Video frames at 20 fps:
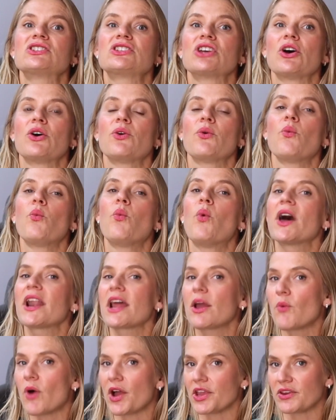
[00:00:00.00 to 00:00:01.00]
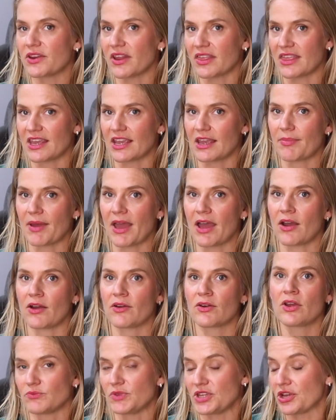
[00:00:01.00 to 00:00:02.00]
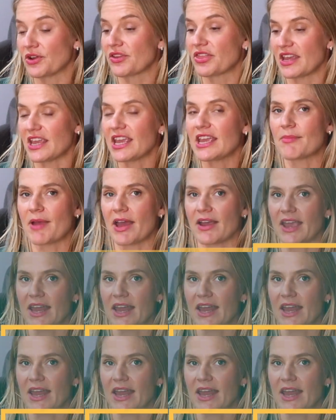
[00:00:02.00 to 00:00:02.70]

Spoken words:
So what I want you to think about when you're thinking about